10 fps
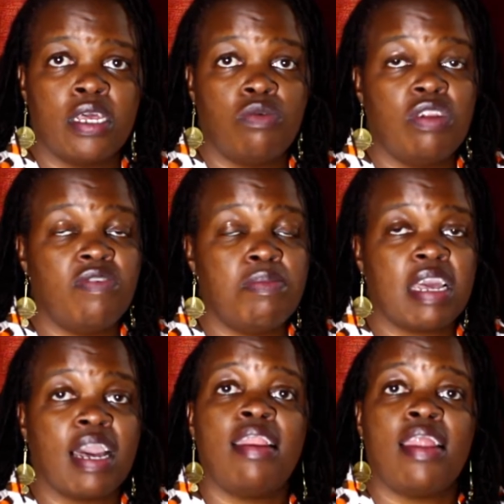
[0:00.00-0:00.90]
Could even be
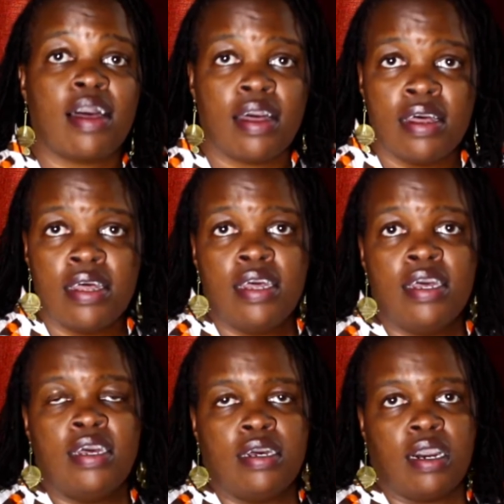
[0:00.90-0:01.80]
color.
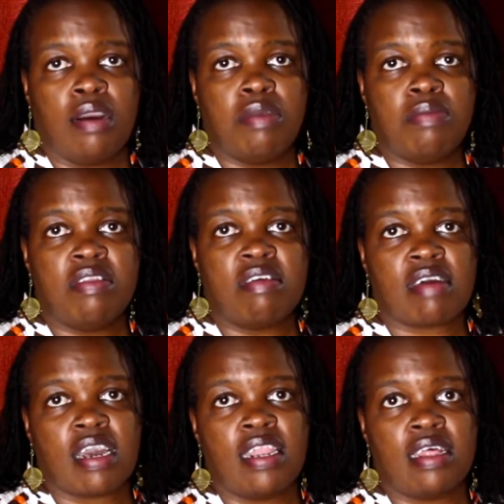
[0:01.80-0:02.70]
Maybe there's
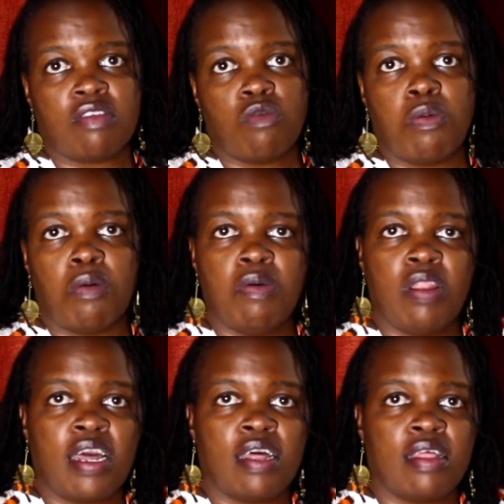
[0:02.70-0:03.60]
a color that's more
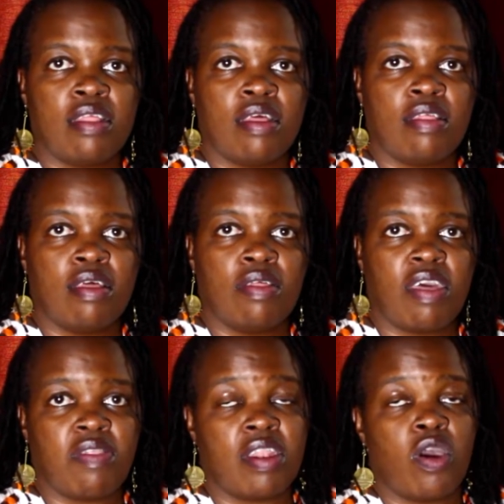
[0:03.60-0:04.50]
popular
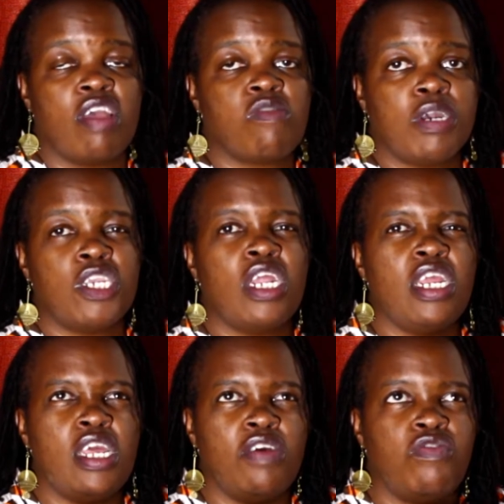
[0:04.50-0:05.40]
there than now,
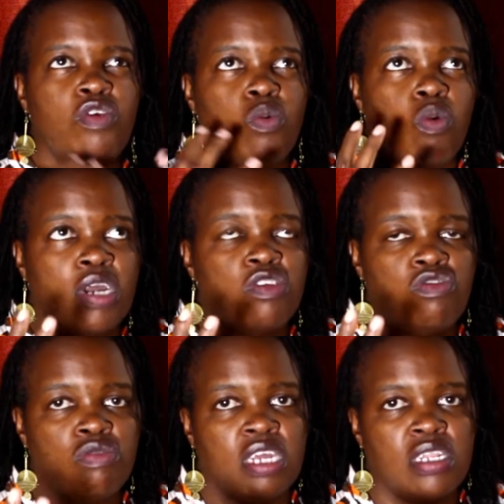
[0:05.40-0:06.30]
especially if you want
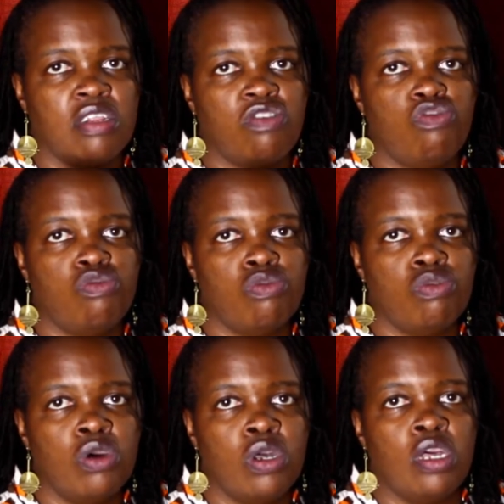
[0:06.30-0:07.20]
to get
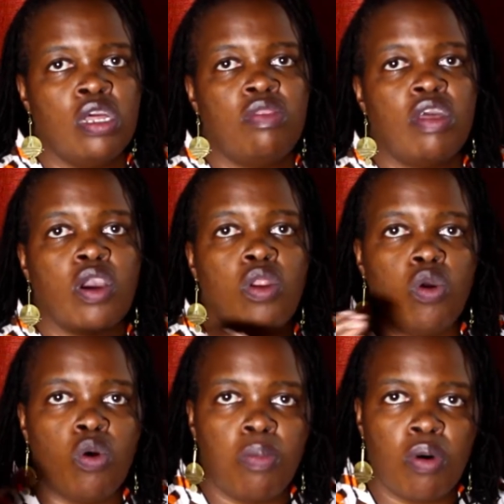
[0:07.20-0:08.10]
into the
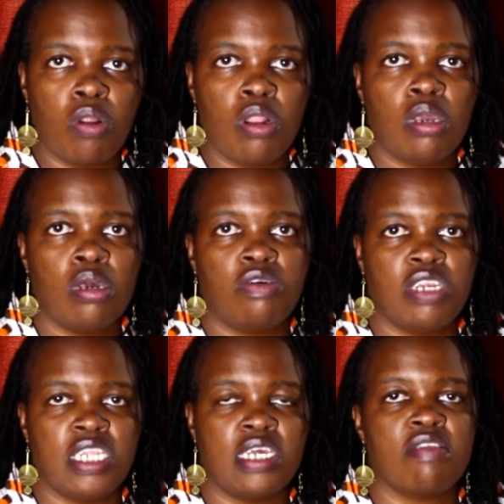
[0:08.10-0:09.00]
global
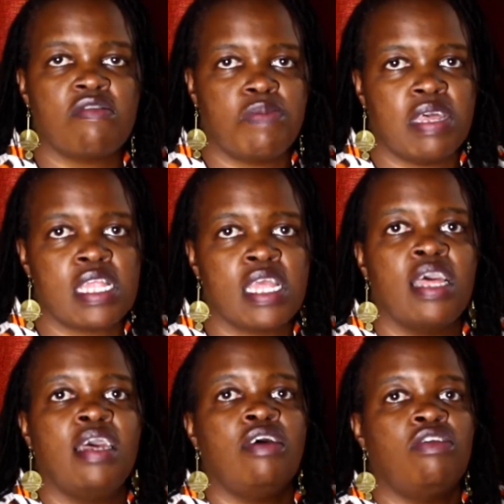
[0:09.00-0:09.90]
retail space.
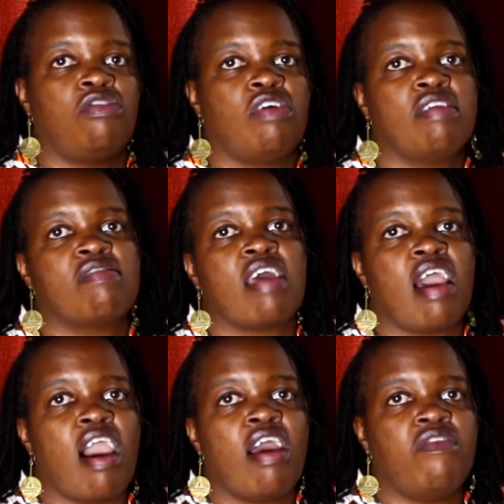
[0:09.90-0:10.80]
Trends
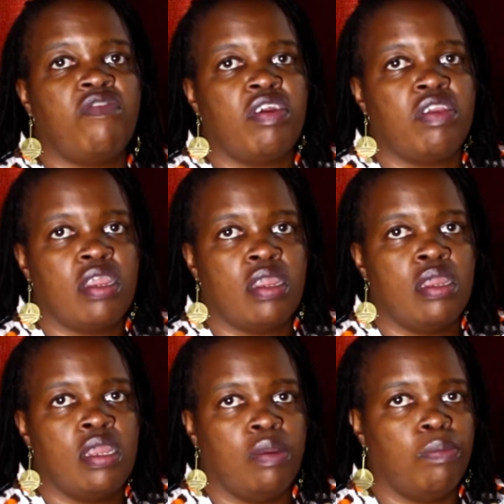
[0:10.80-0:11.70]
are very
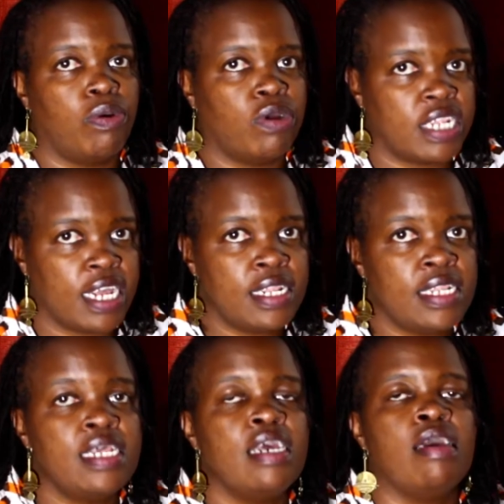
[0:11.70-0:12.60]

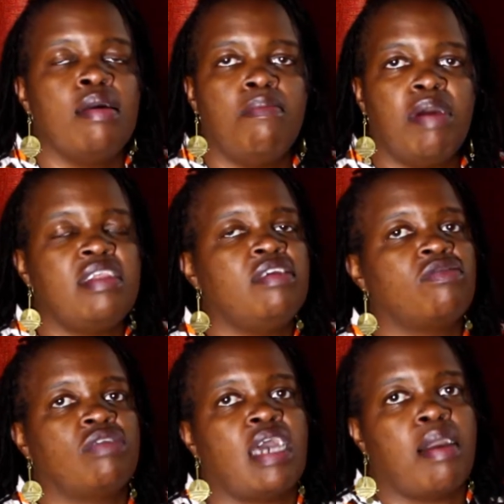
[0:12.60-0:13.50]
important, but it's
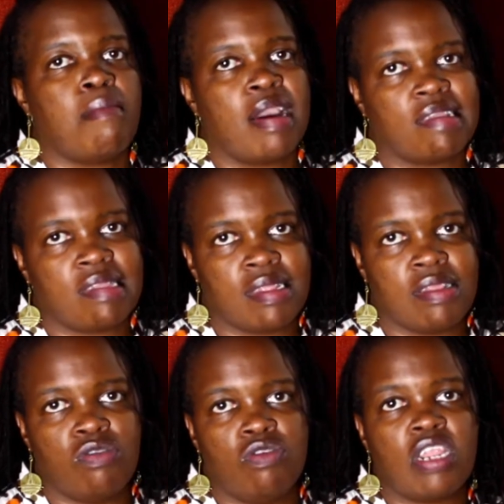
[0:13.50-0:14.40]
not a must.
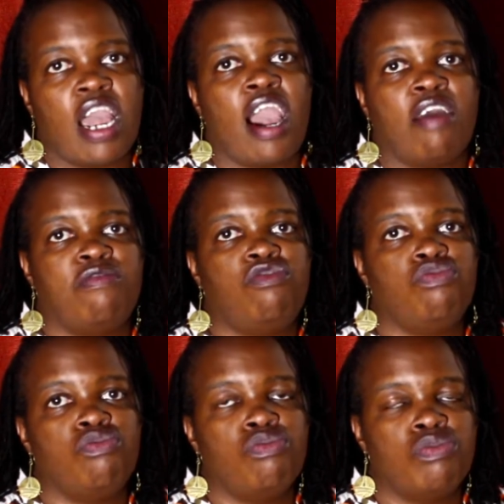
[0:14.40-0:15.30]
You don't have
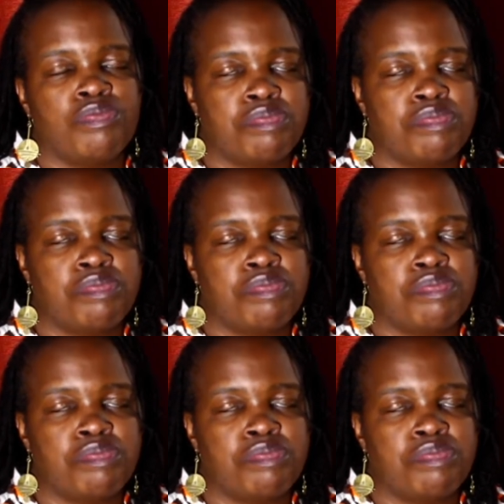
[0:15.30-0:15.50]
to